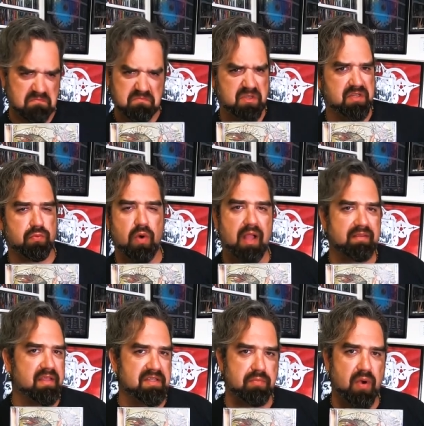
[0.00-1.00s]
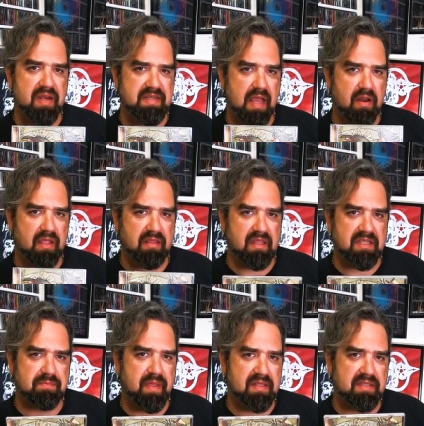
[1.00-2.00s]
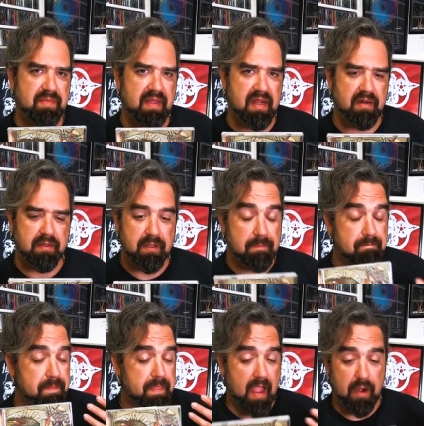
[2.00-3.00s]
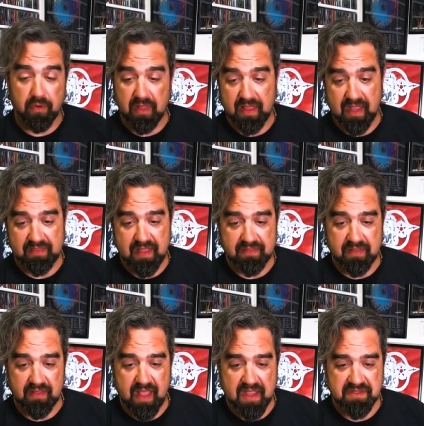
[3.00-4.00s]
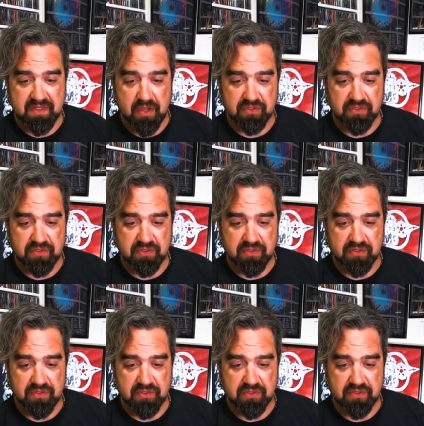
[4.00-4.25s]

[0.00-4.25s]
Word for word: just rock this breakdown and get these pits spinning. I really like that. The last two